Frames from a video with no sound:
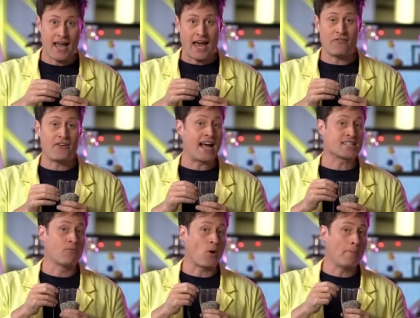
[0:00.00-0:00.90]
And if it
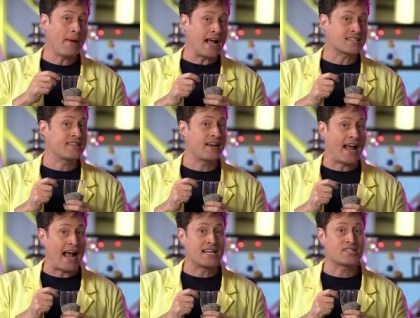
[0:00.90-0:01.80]
has more mass, then it
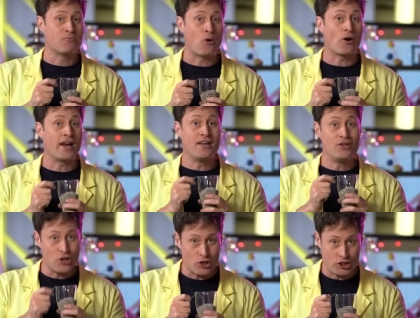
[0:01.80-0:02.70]
has more
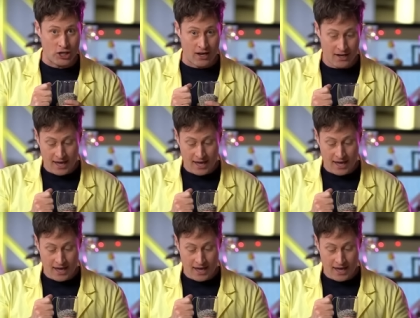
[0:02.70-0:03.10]
inertia.